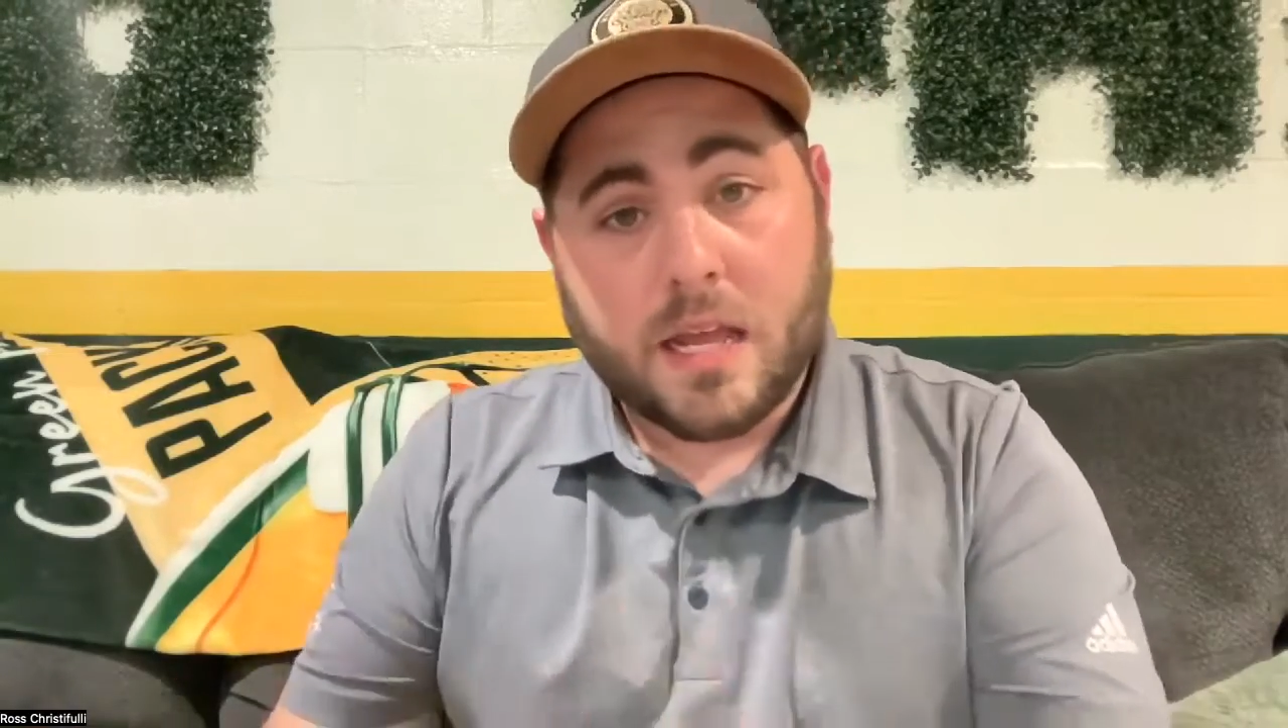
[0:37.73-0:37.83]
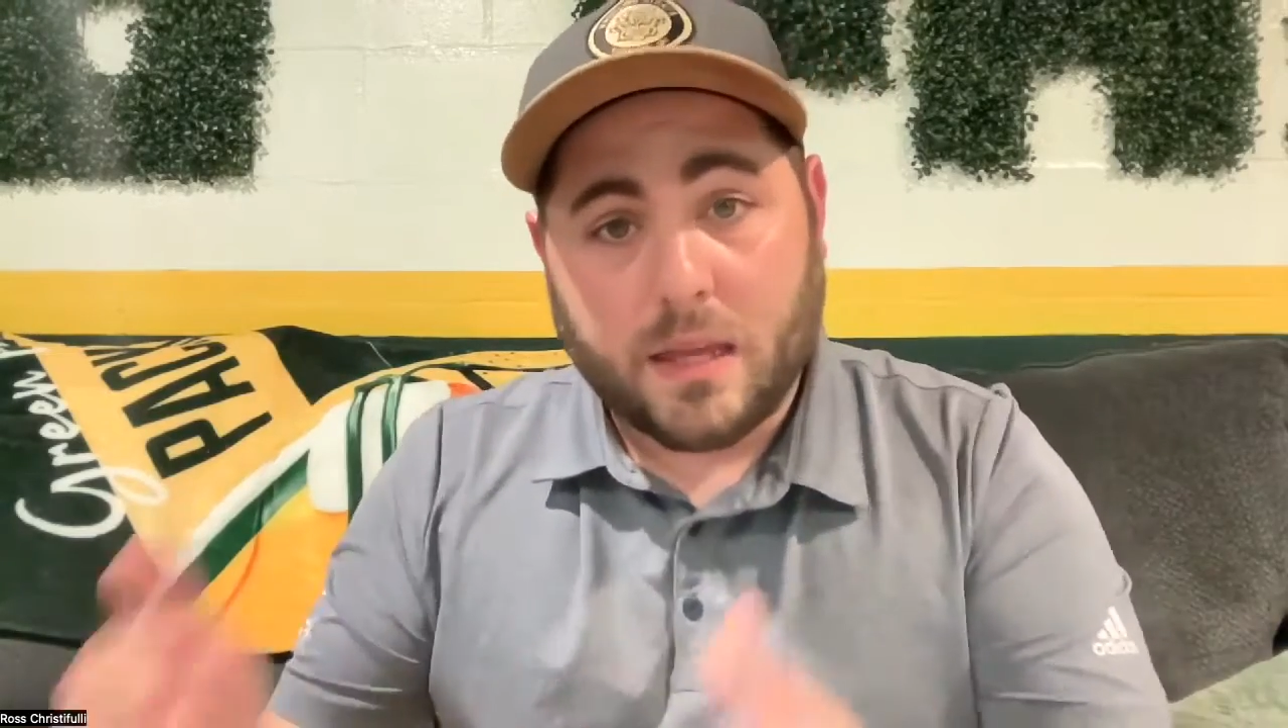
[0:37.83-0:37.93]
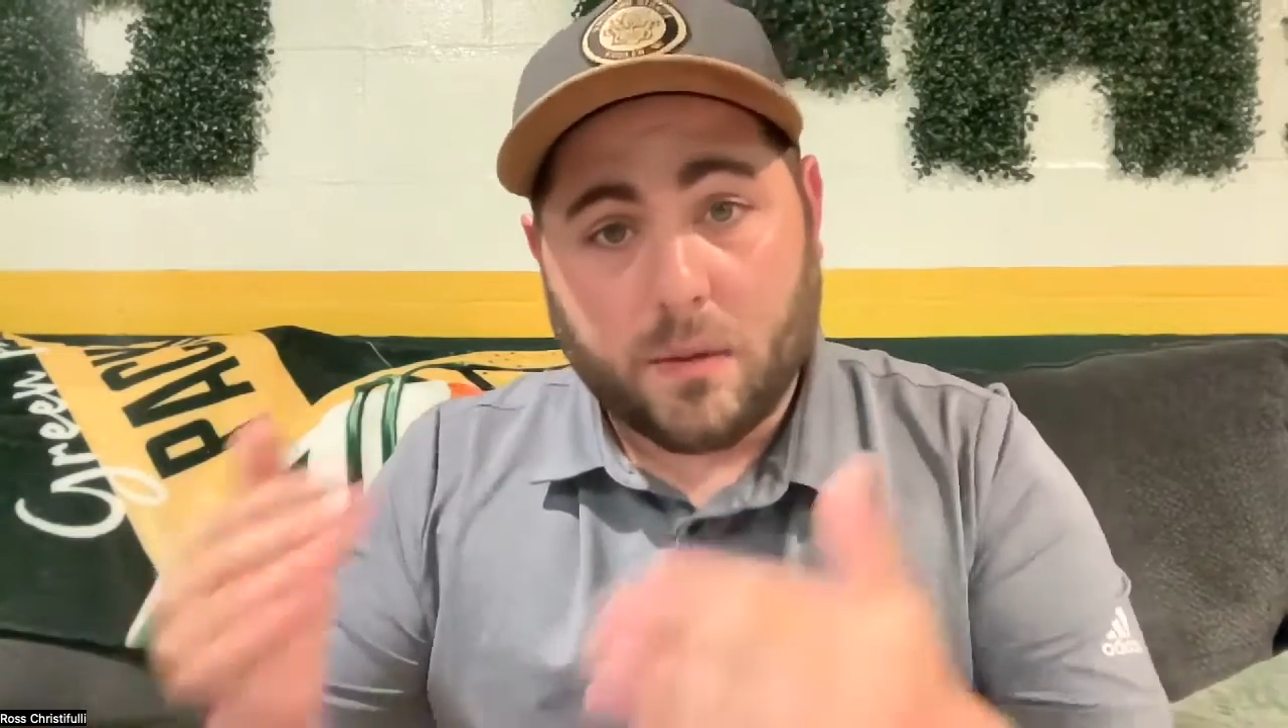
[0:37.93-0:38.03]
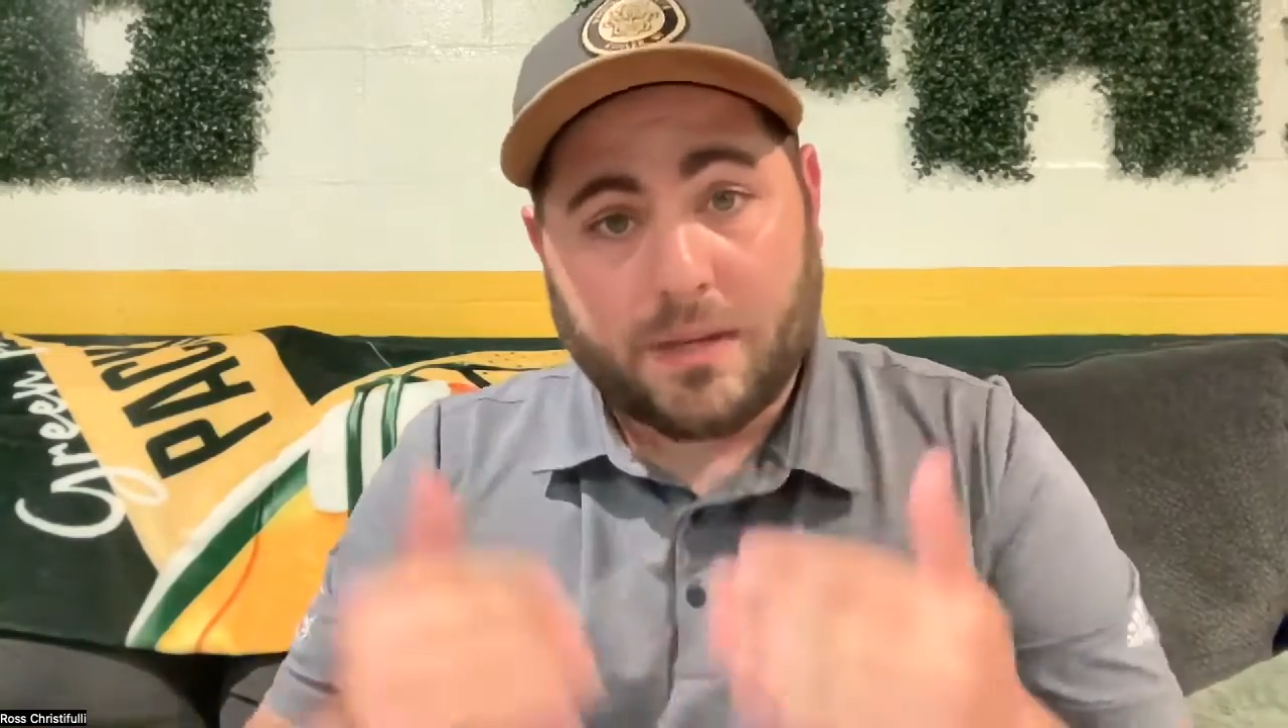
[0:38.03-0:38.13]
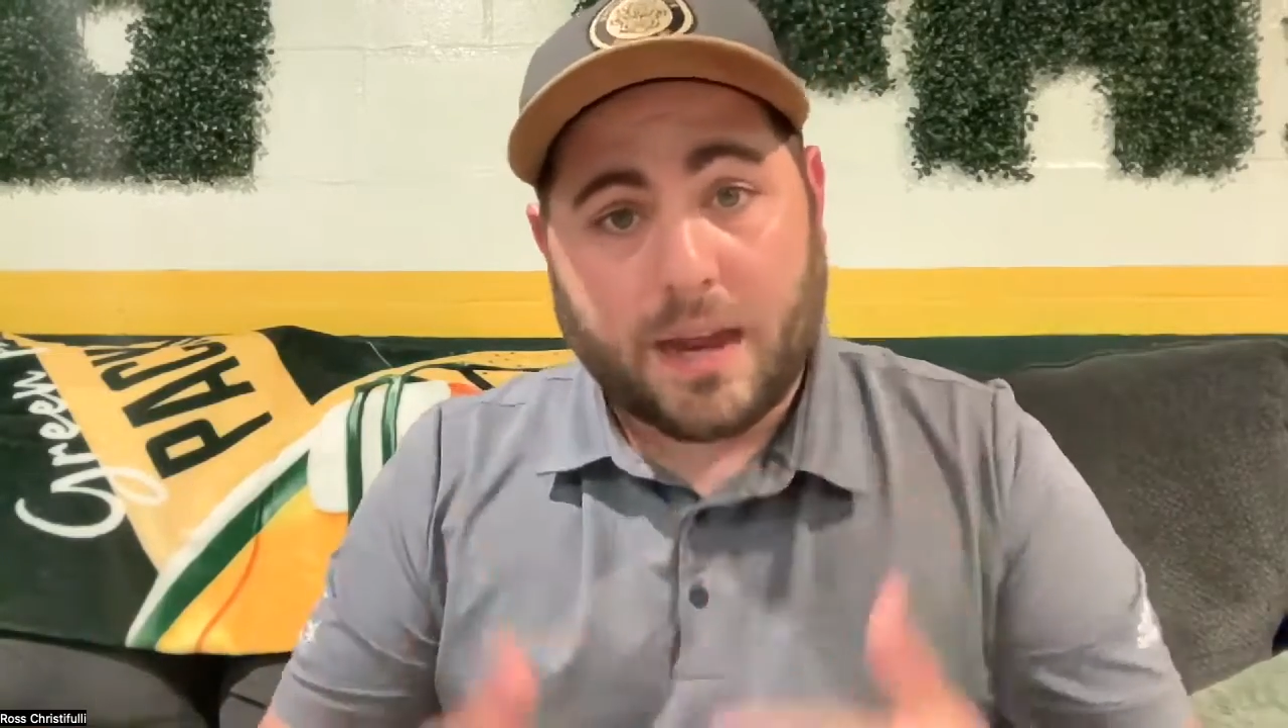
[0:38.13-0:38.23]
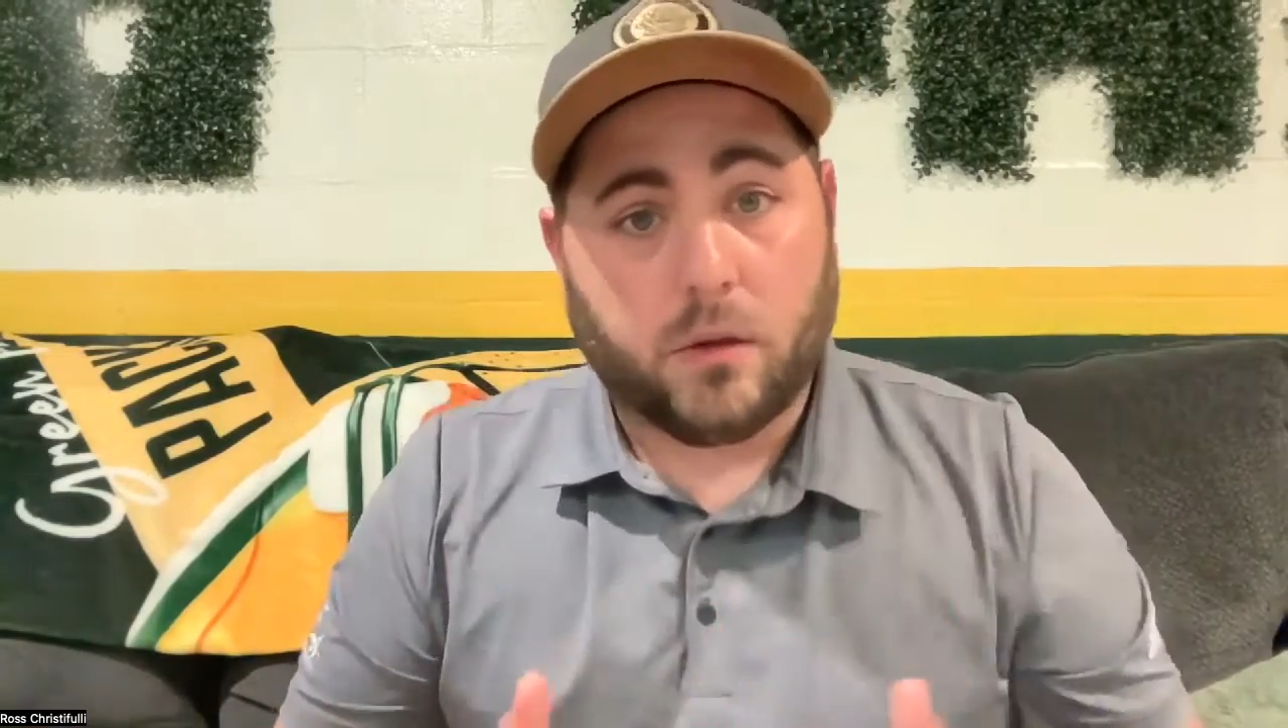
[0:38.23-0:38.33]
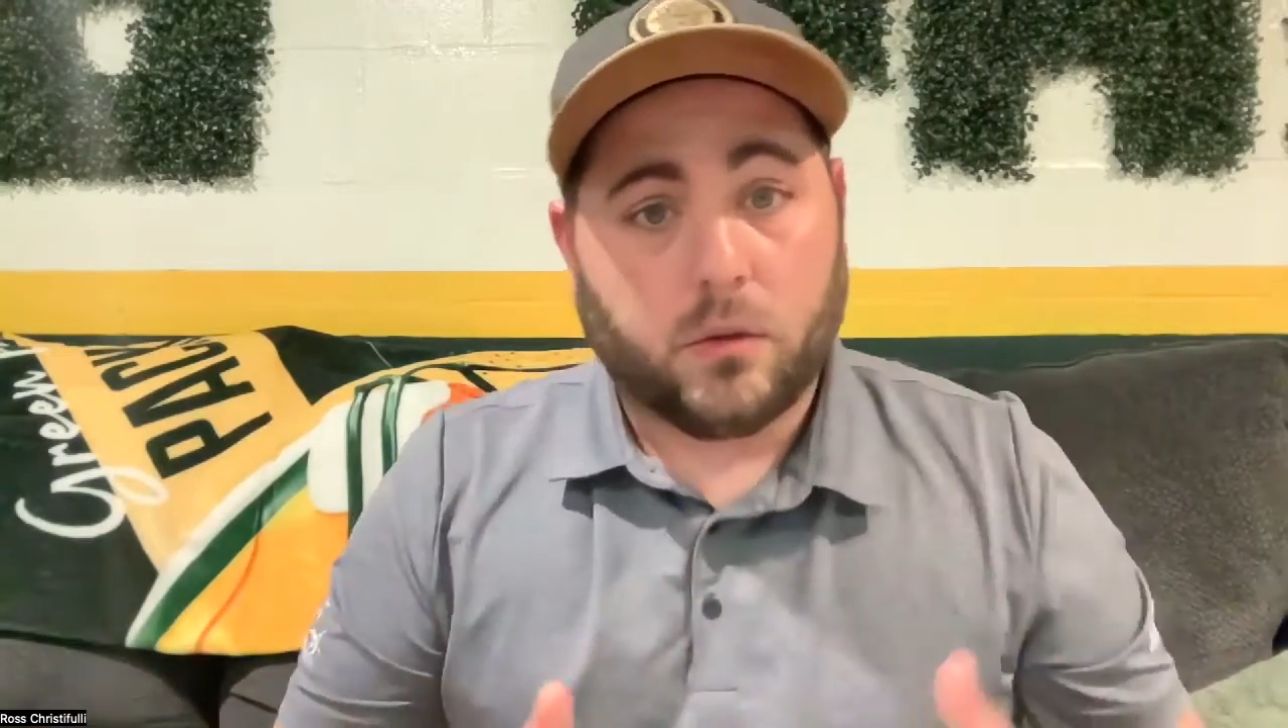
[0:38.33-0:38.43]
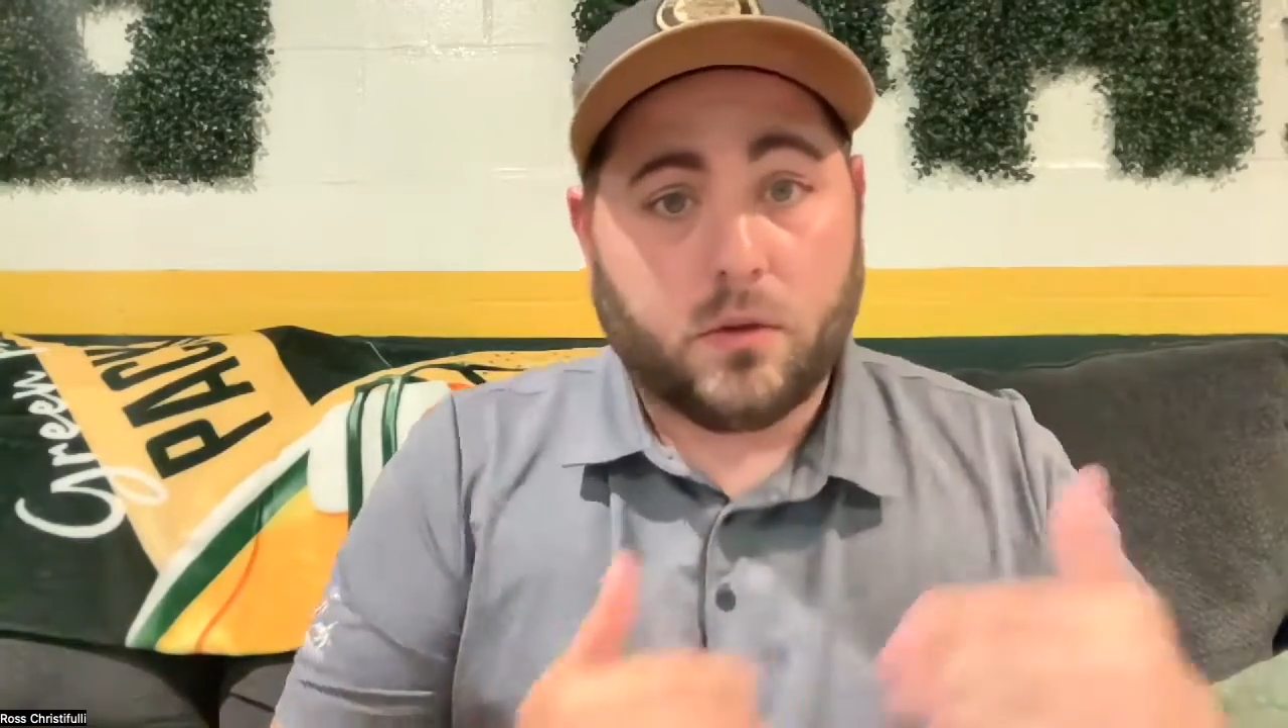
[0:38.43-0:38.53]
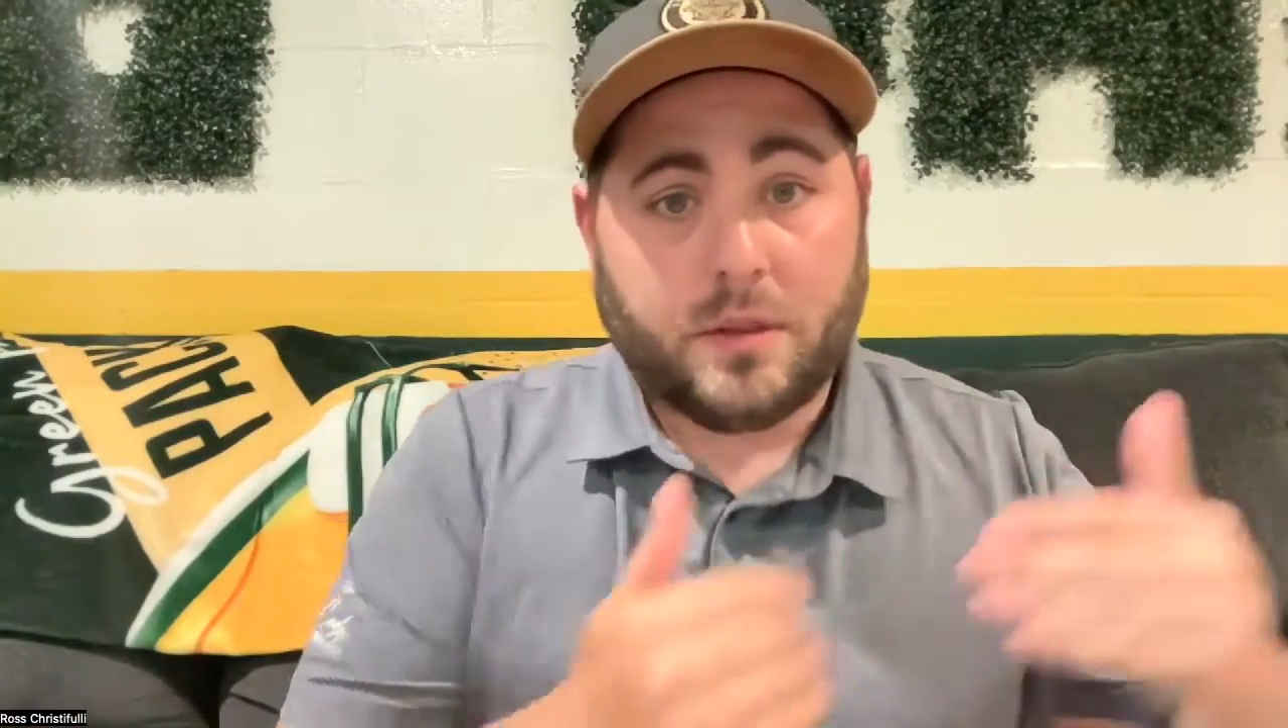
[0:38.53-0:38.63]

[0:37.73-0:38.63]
They would download